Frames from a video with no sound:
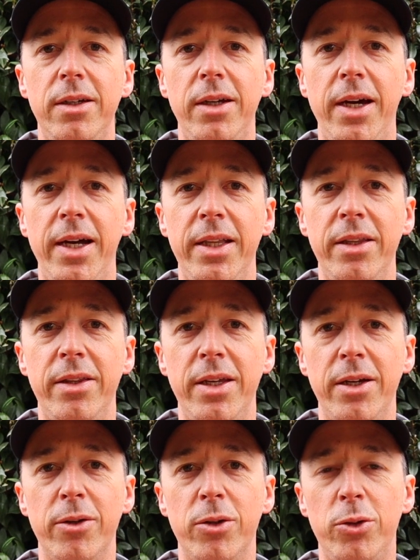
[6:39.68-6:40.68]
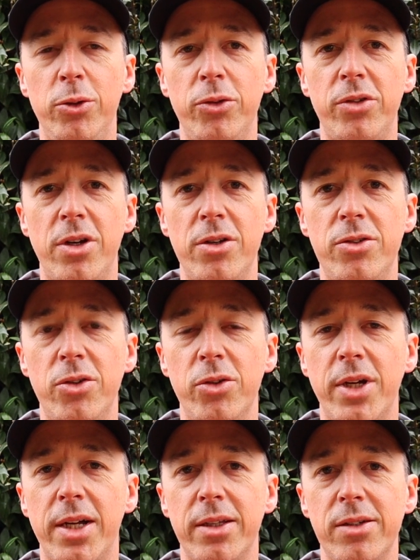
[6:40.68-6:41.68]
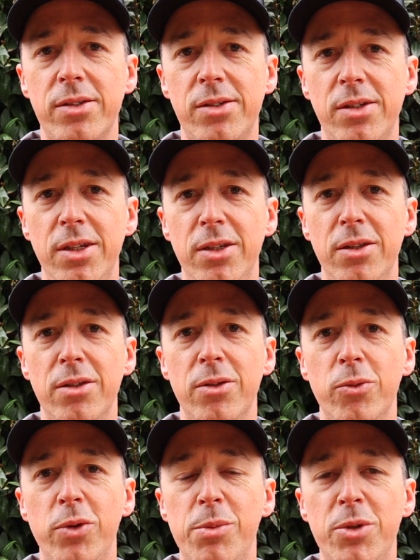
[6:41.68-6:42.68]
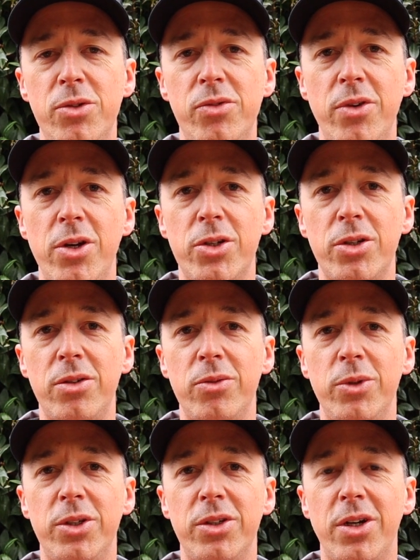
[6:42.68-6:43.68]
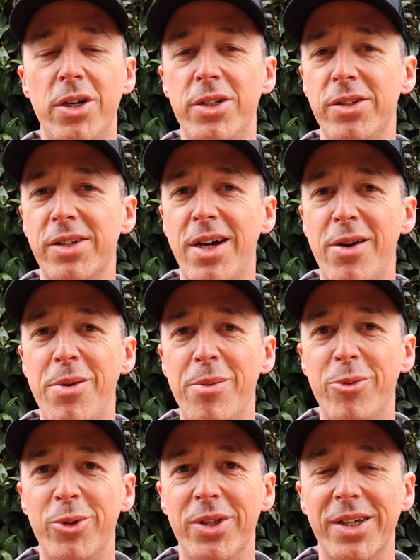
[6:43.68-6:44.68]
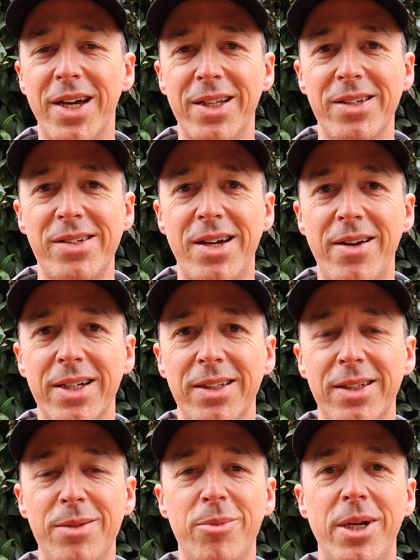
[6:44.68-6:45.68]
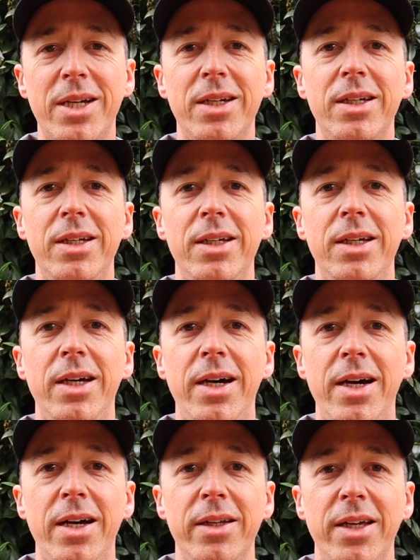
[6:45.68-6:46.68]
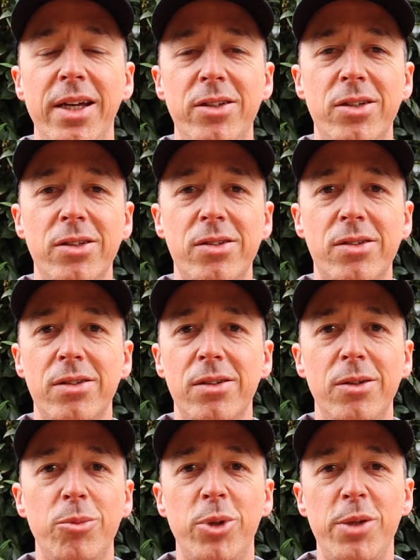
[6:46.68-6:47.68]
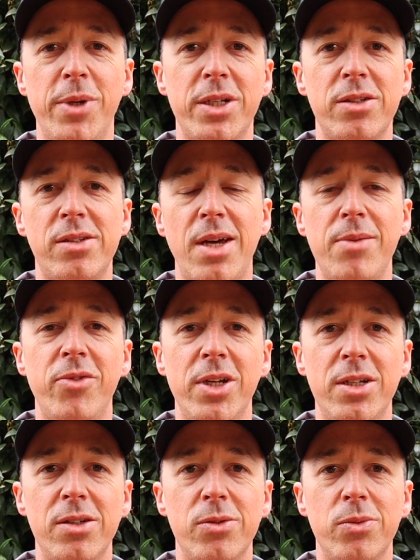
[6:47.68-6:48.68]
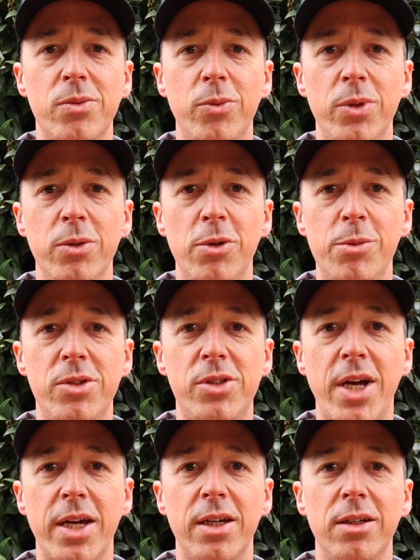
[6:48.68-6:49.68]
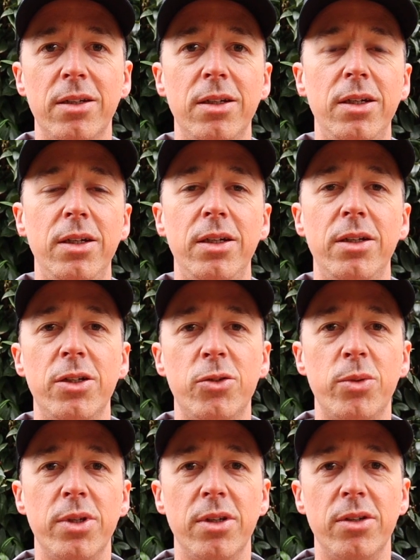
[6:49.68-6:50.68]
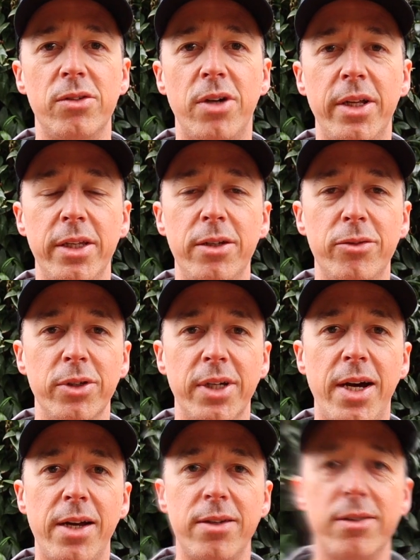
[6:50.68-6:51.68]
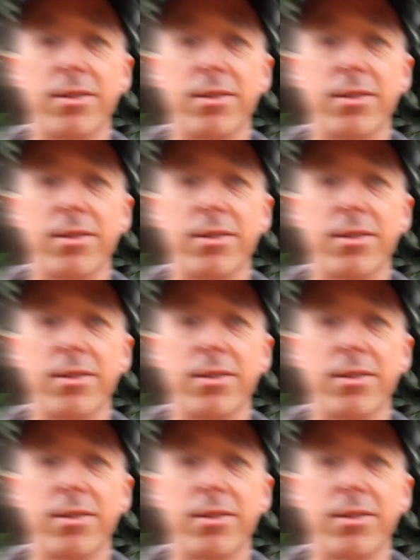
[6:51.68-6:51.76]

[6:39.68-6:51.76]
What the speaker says: And there are also 2 colours in the women's version, which I just can't remember what the colours are actually, but yeah, it's just pretty much the same features with the women's jacket, just with a slightly different cut.